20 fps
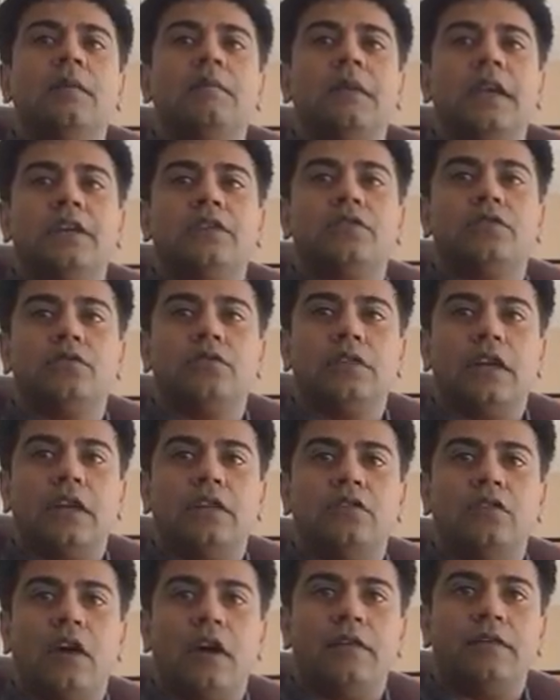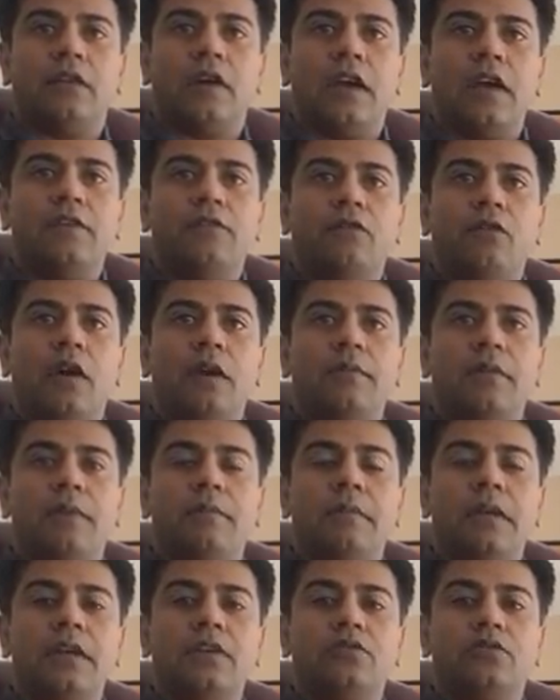make sure that you have the F1, but
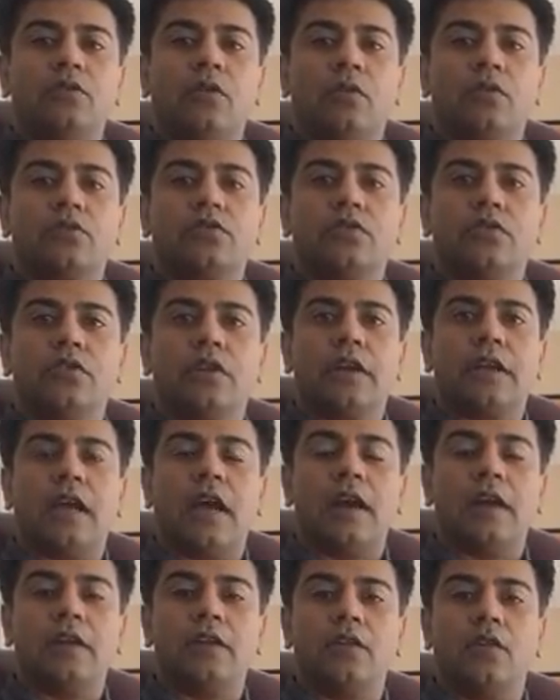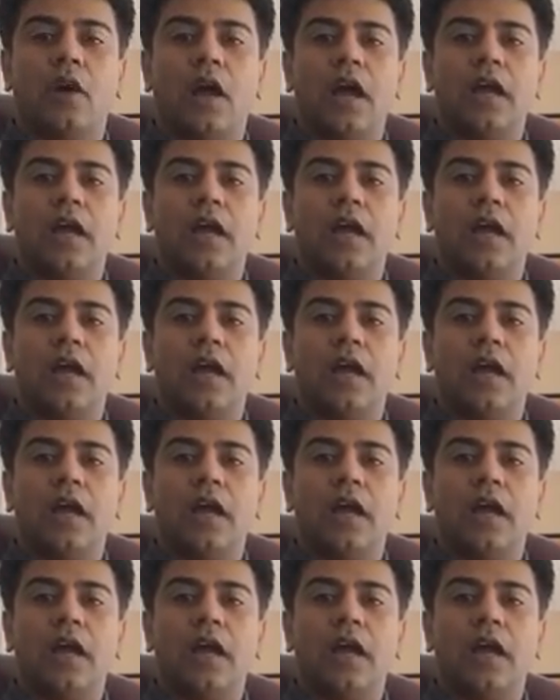make sure also you're carrying your